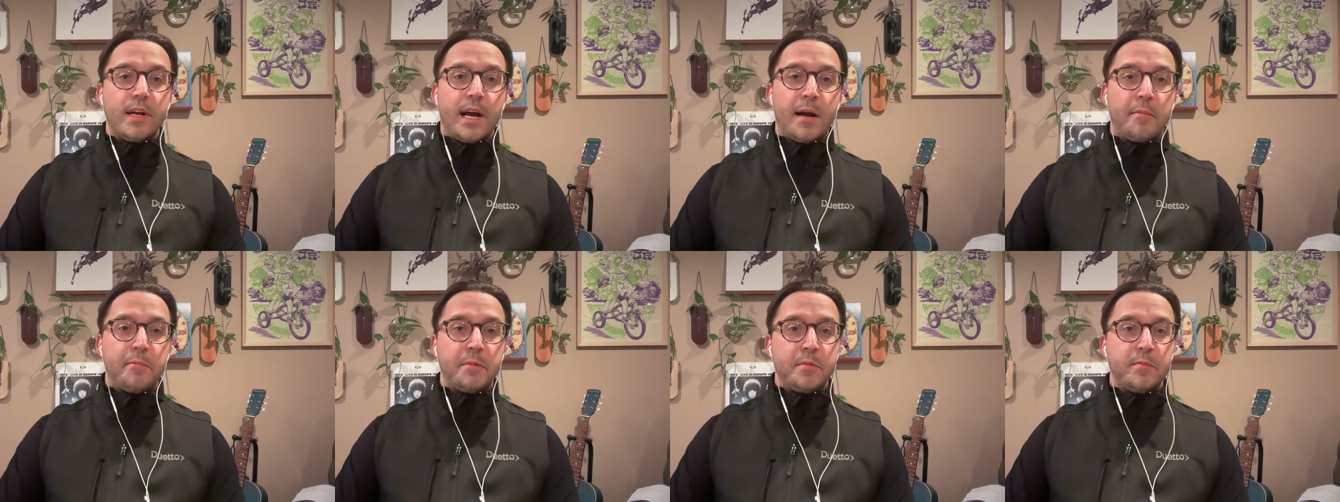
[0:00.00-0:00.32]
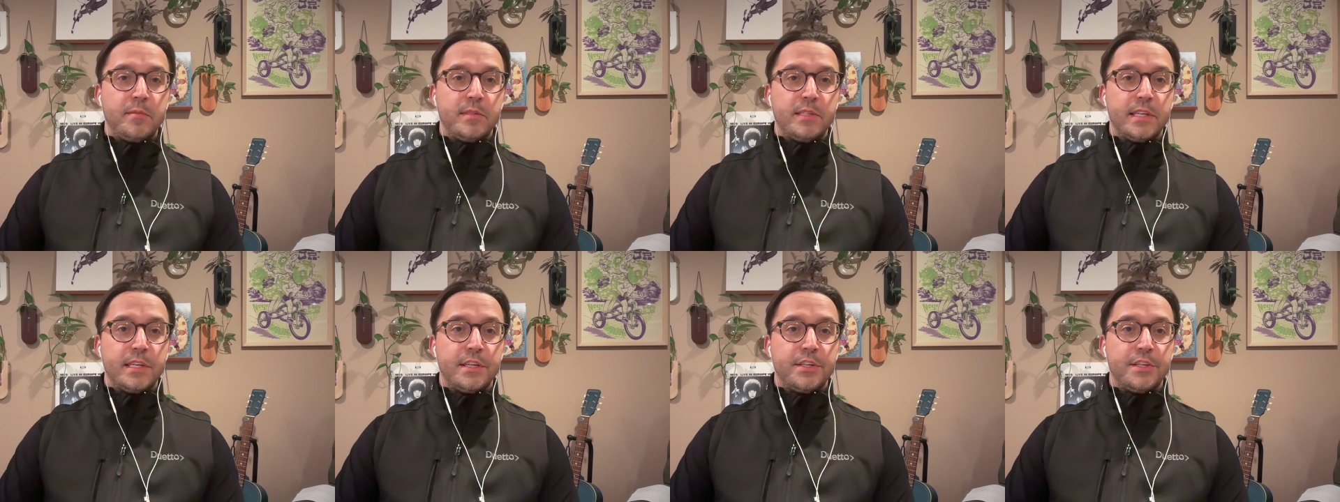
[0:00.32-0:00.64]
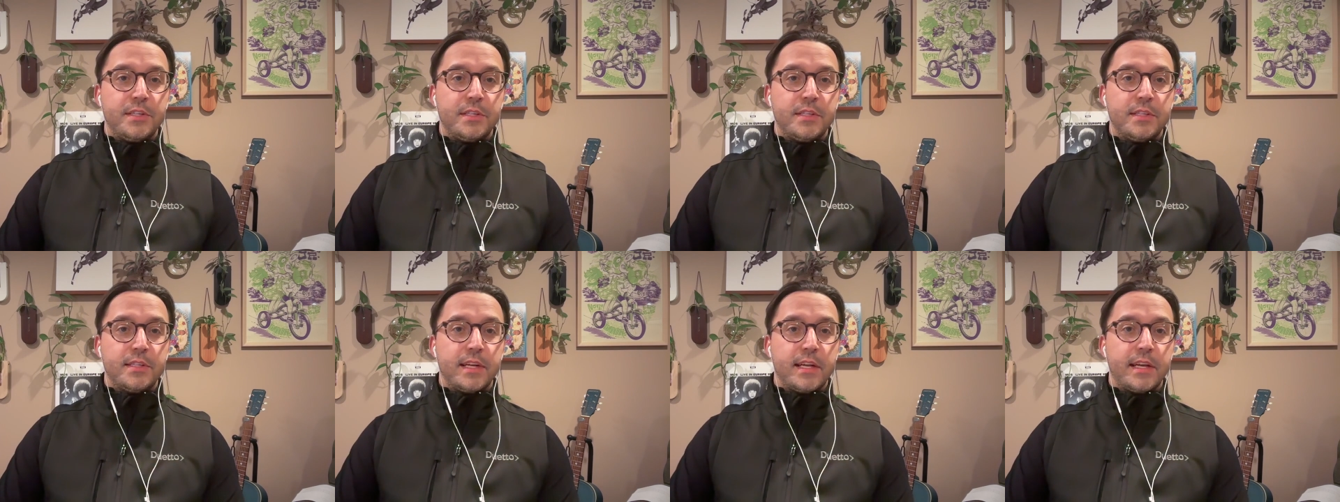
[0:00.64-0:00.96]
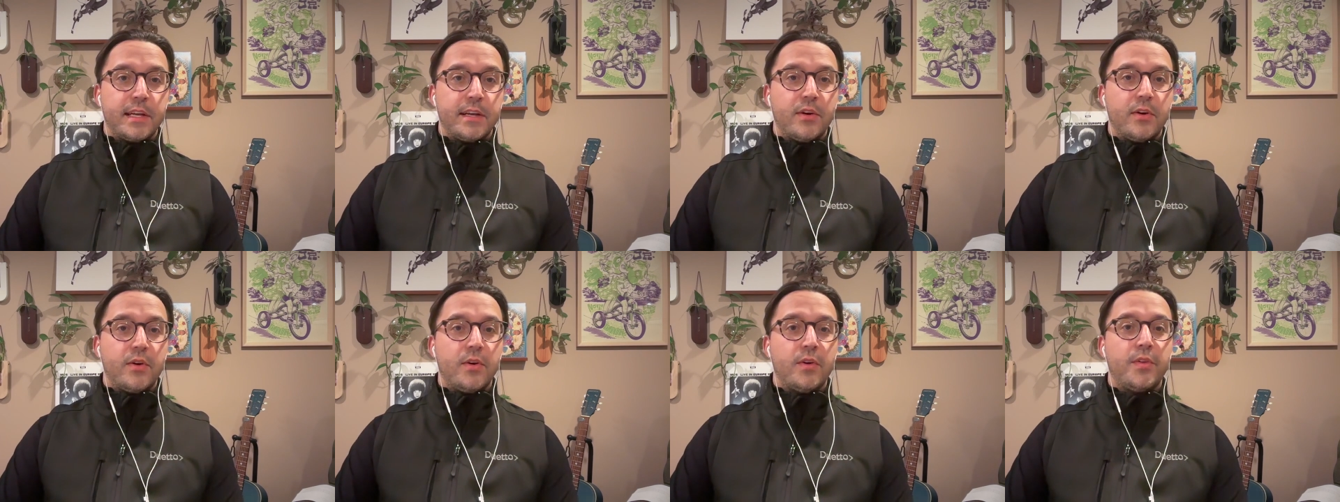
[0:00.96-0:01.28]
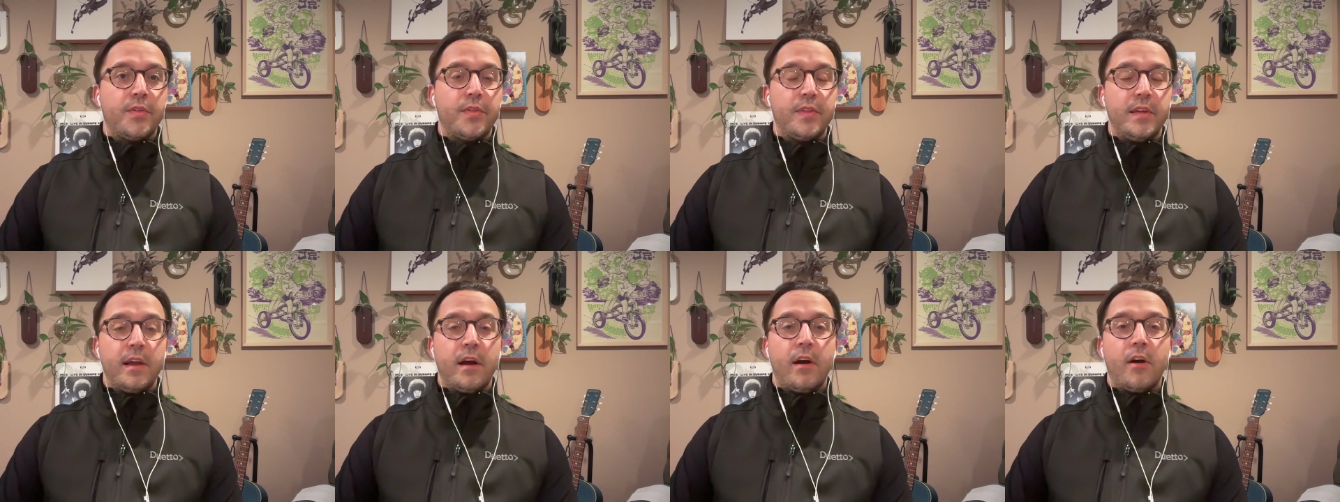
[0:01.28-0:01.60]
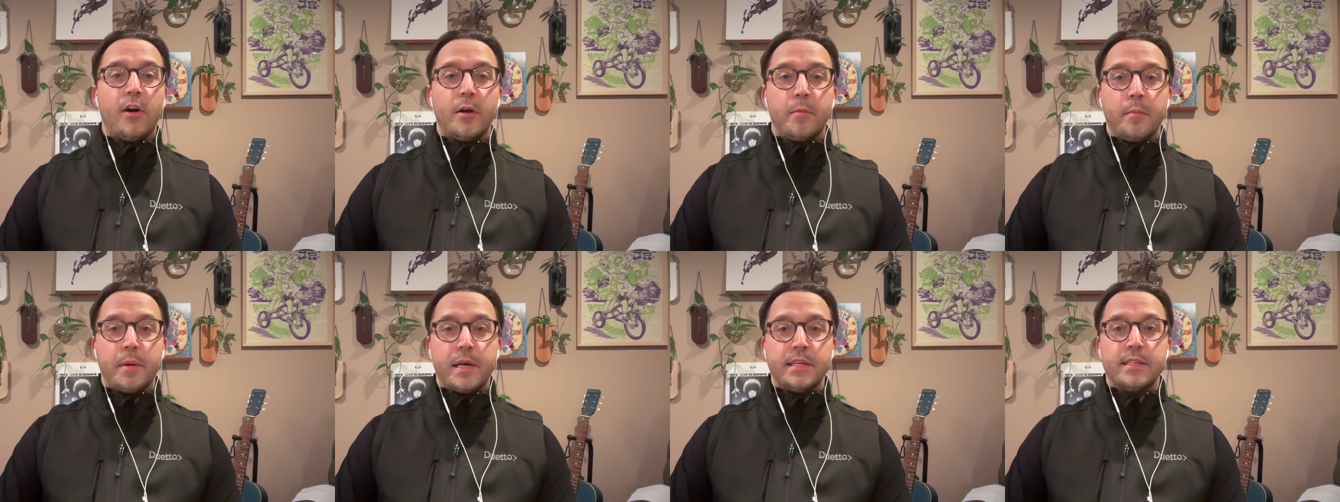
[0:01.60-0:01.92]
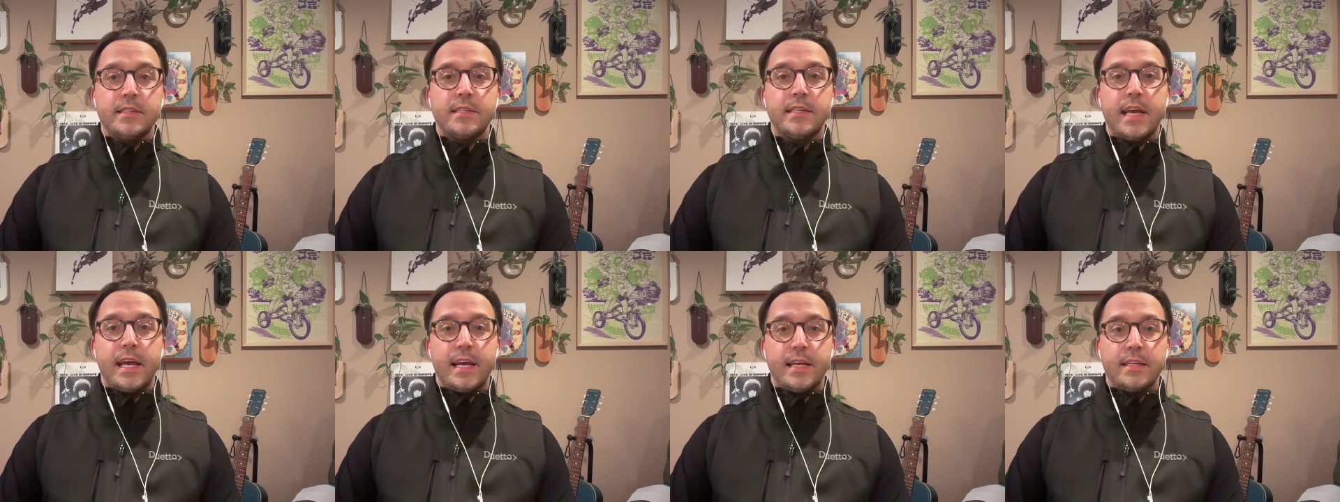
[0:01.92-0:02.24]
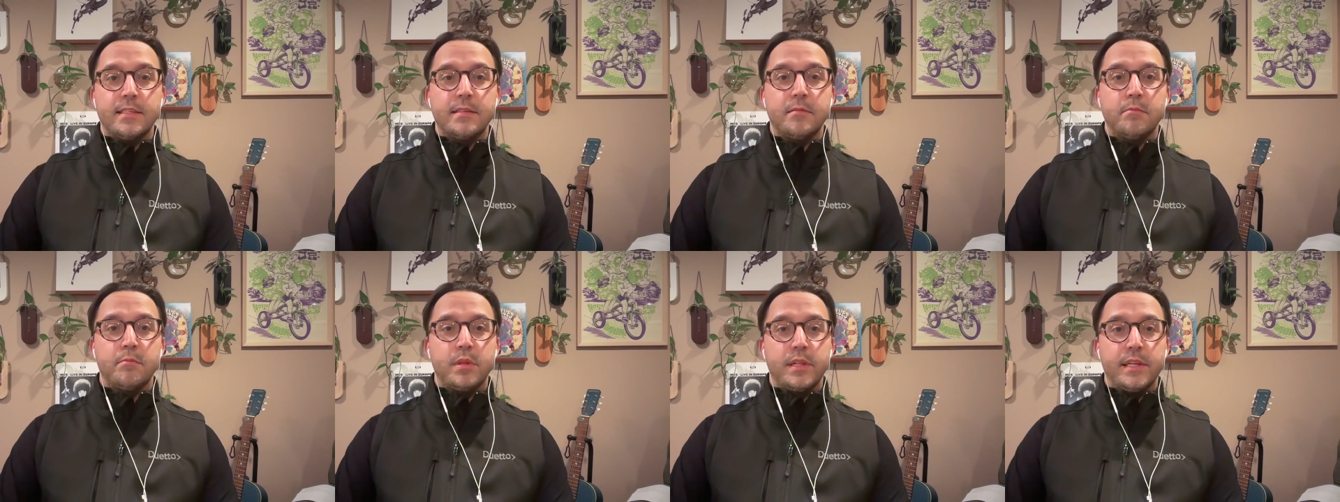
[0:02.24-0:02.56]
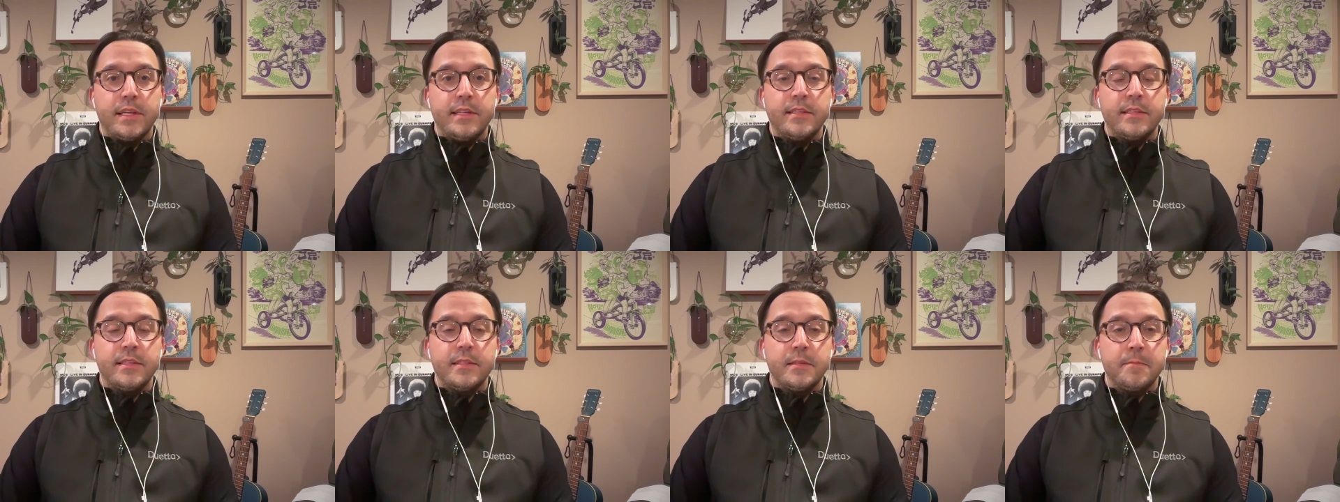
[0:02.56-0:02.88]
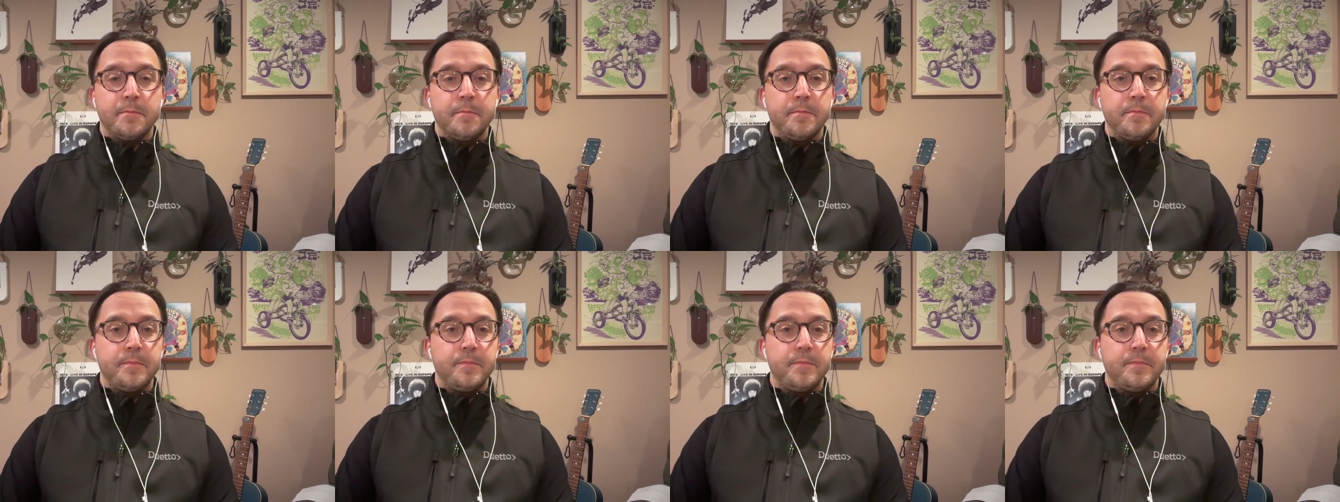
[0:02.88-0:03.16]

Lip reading: optimization cycle the RMS has in place.